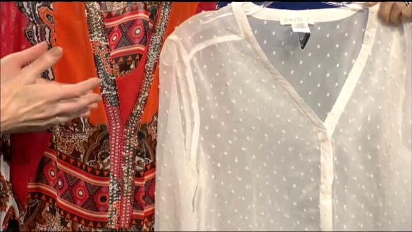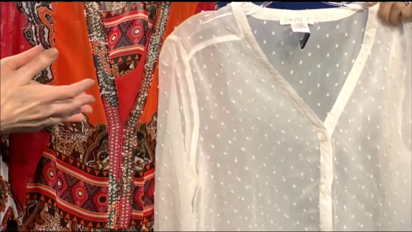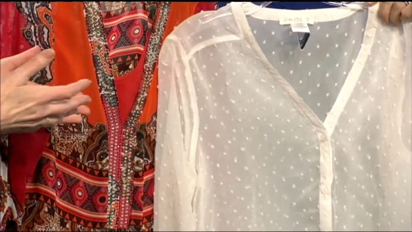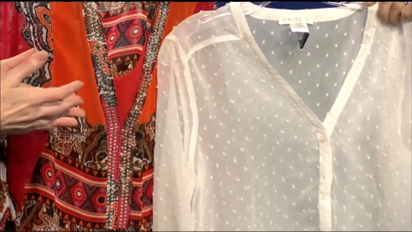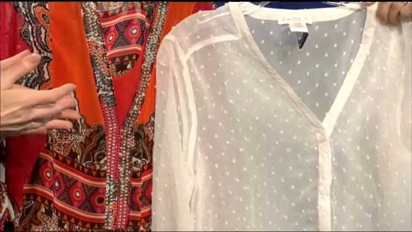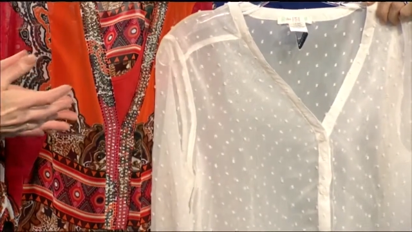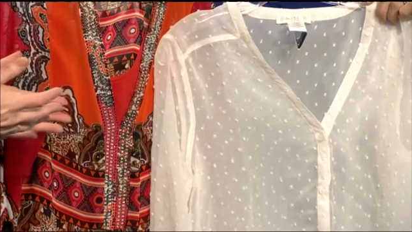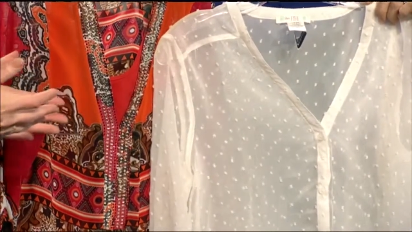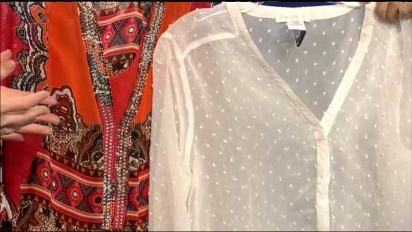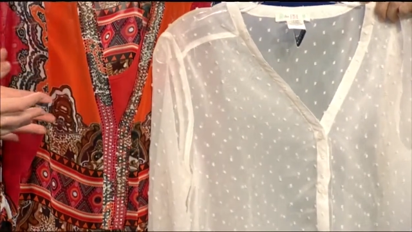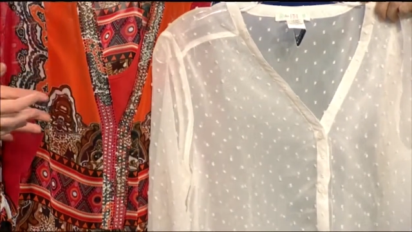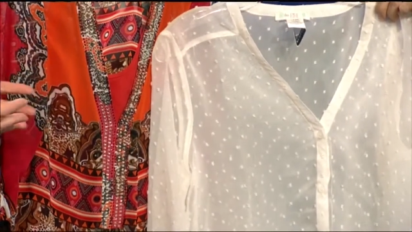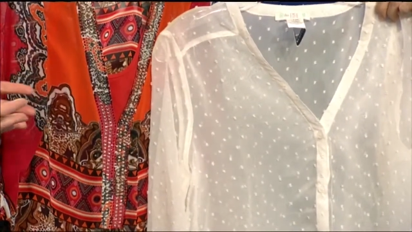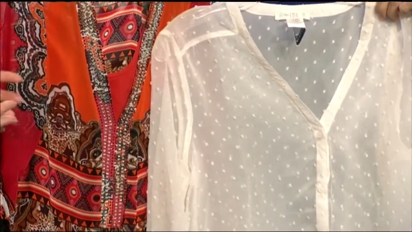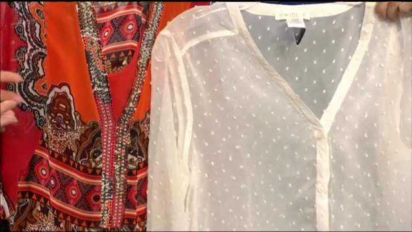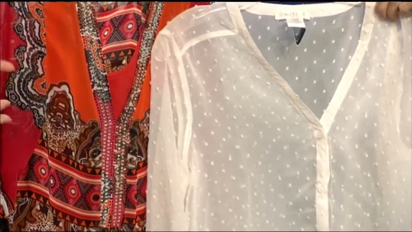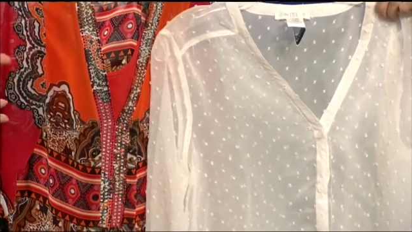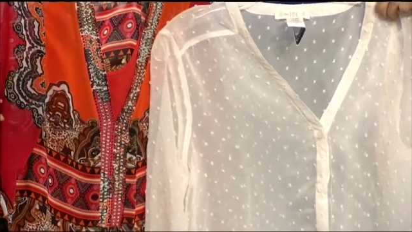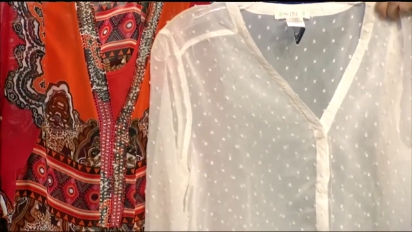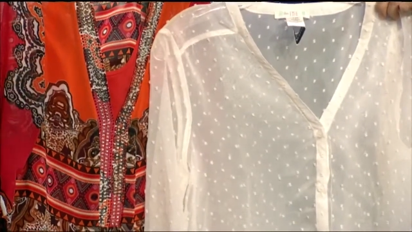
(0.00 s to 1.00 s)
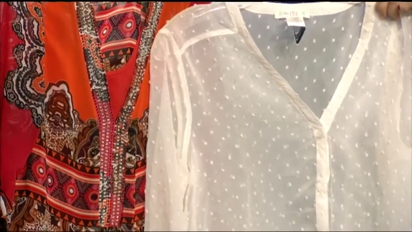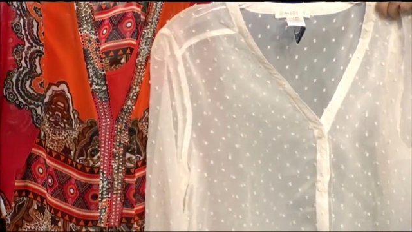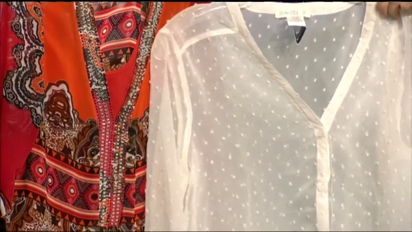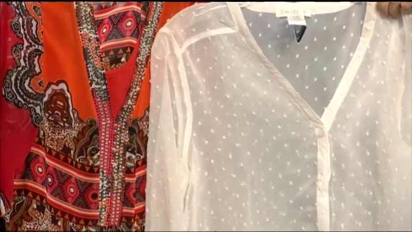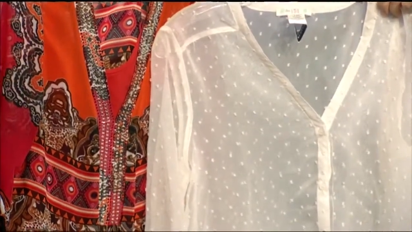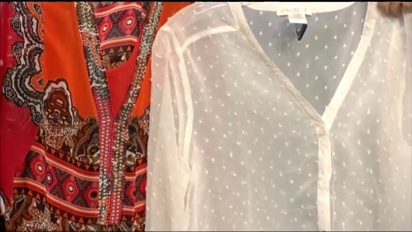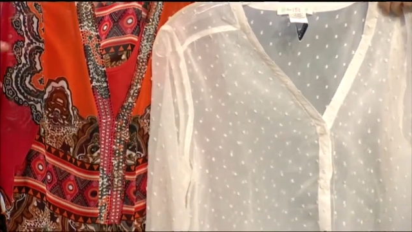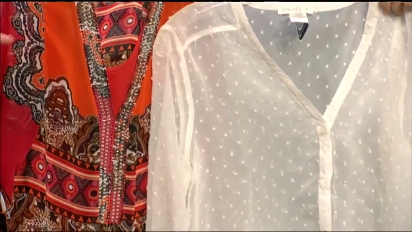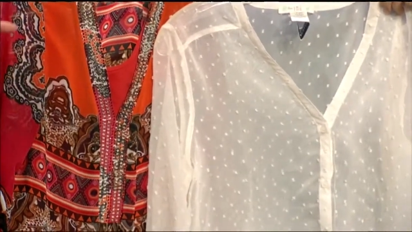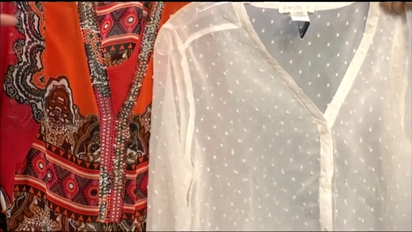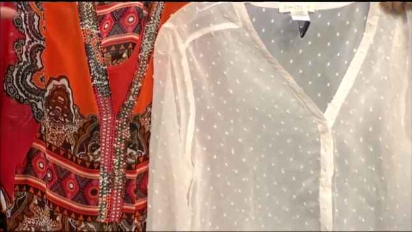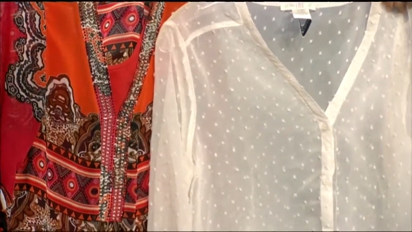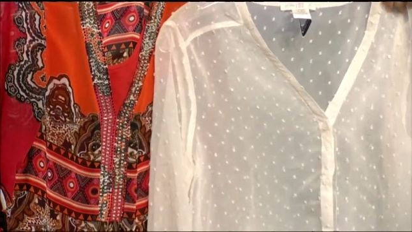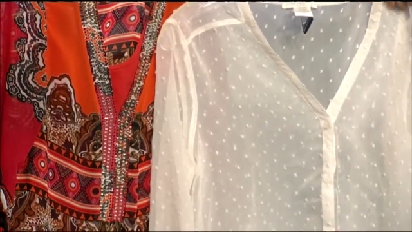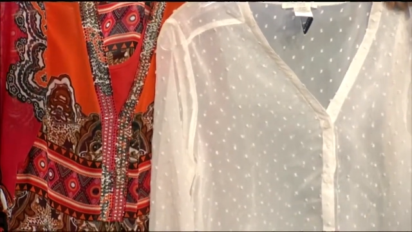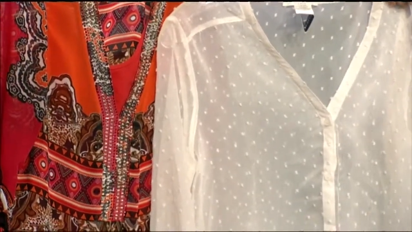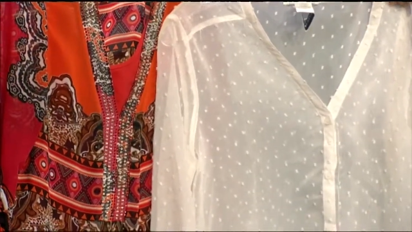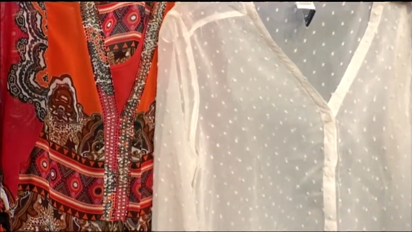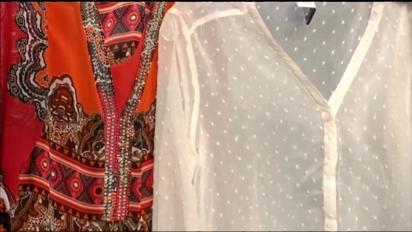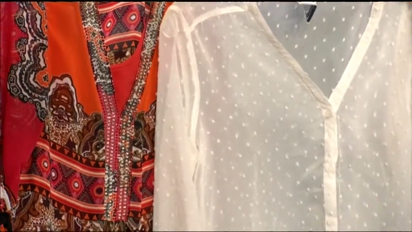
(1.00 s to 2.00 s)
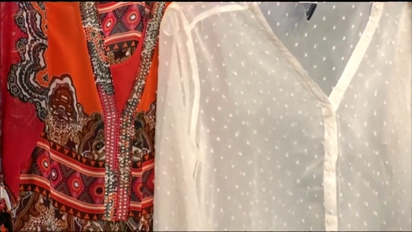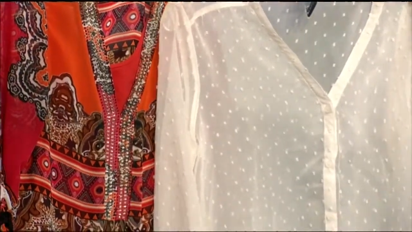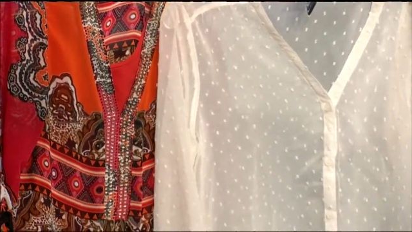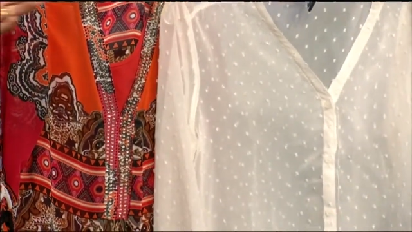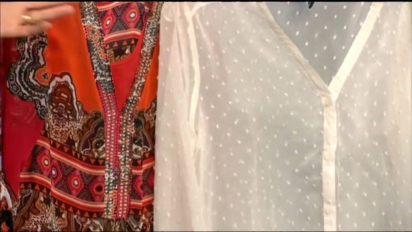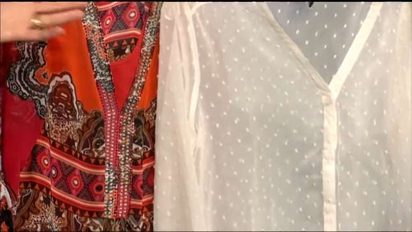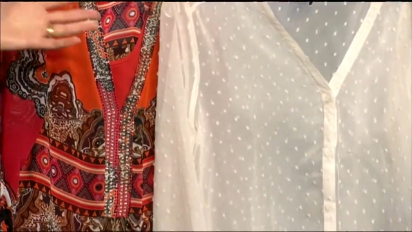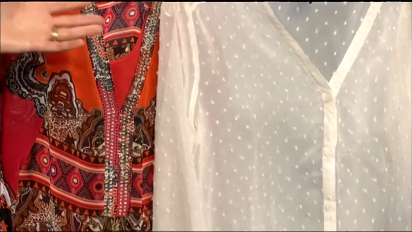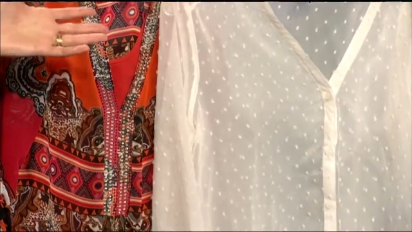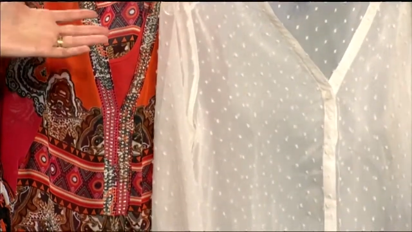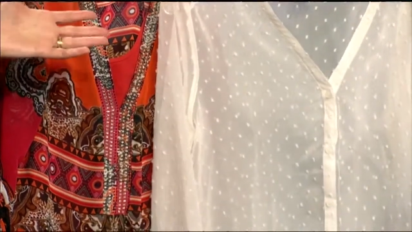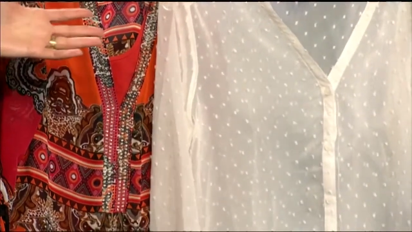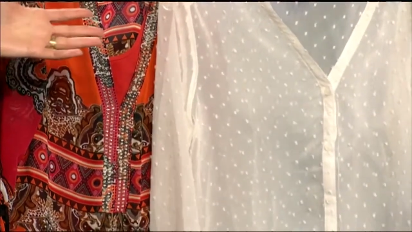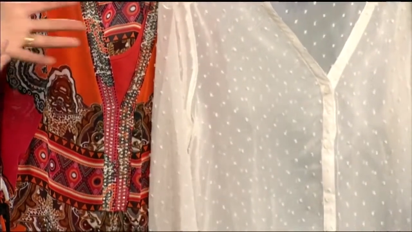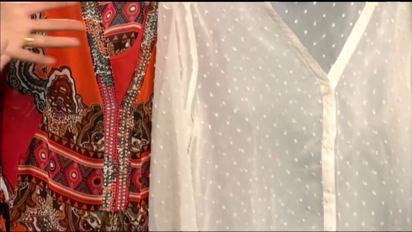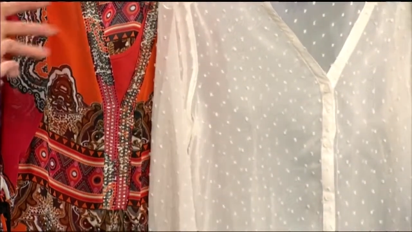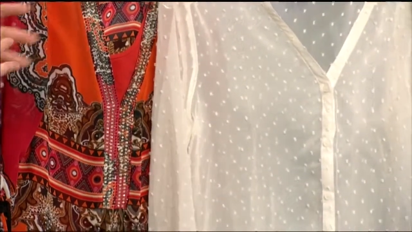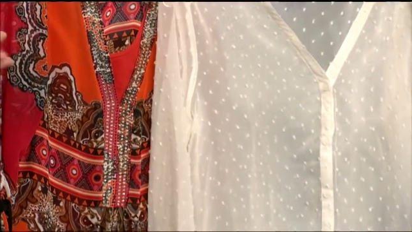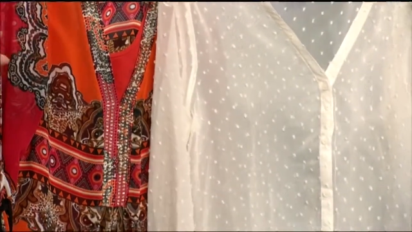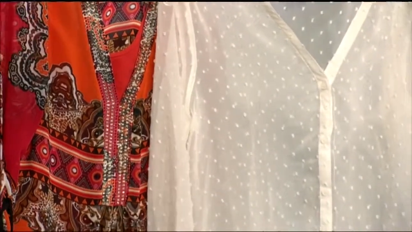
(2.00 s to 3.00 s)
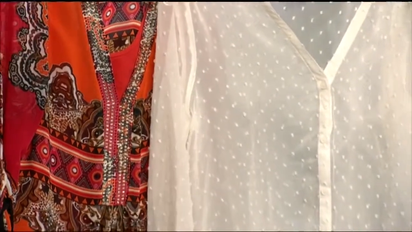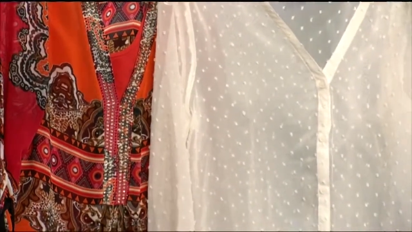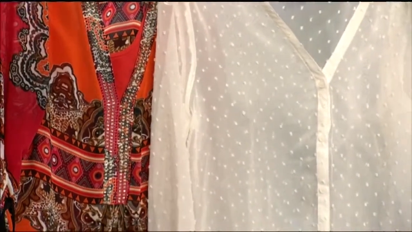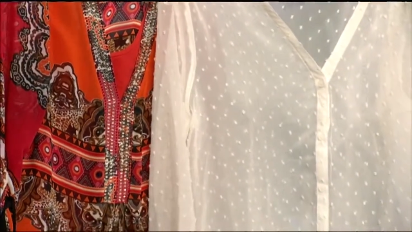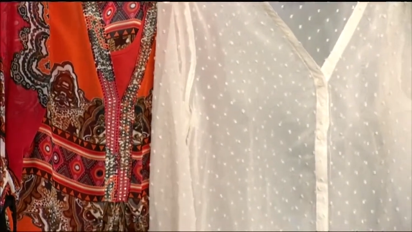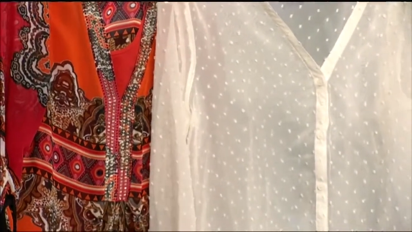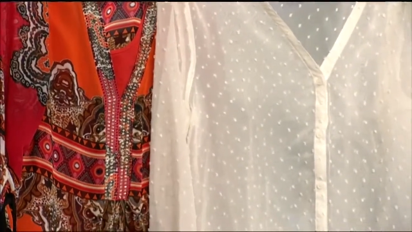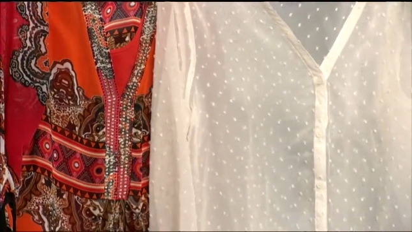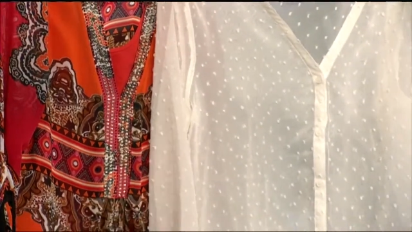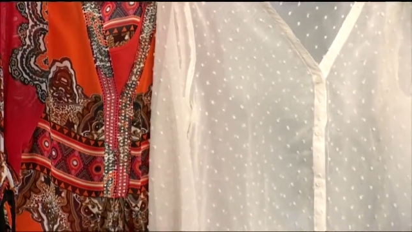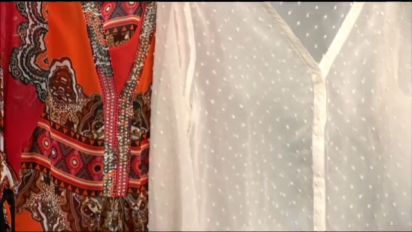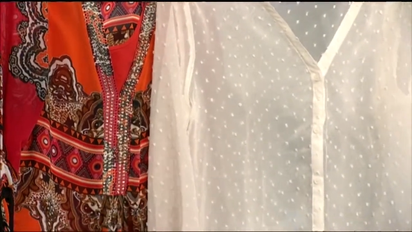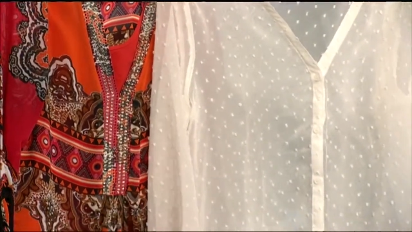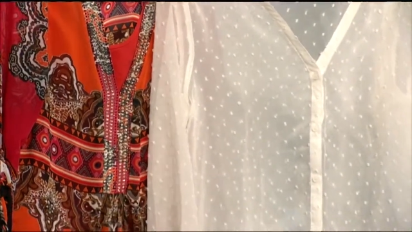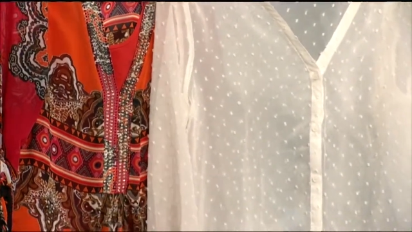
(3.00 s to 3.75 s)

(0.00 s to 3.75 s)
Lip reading: No face is visible, so there are no lips to read.